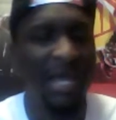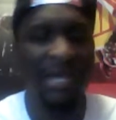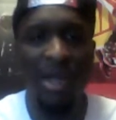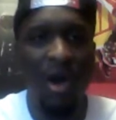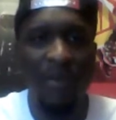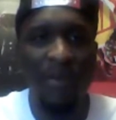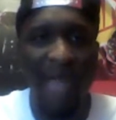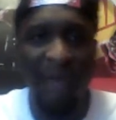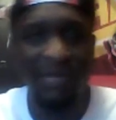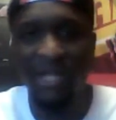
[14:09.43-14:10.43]
they all be
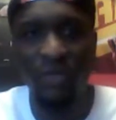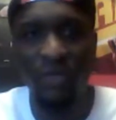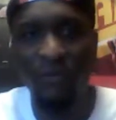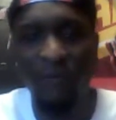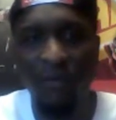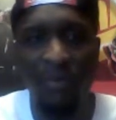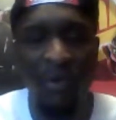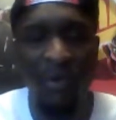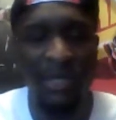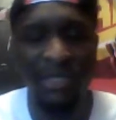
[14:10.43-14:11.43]
averaging like 2 to 4
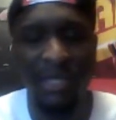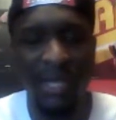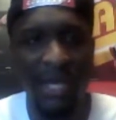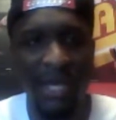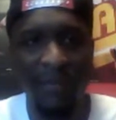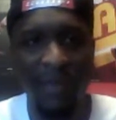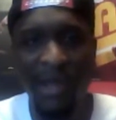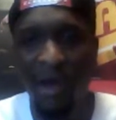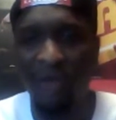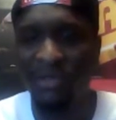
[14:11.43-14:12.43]
points in the
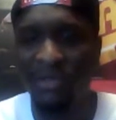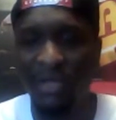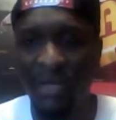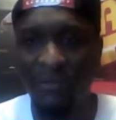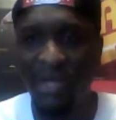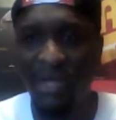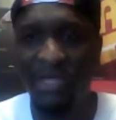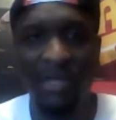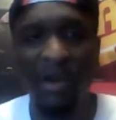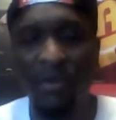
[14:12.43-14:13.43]
playoffs. That's
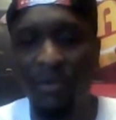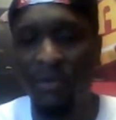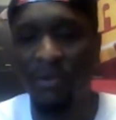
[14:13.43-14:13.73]
terrible.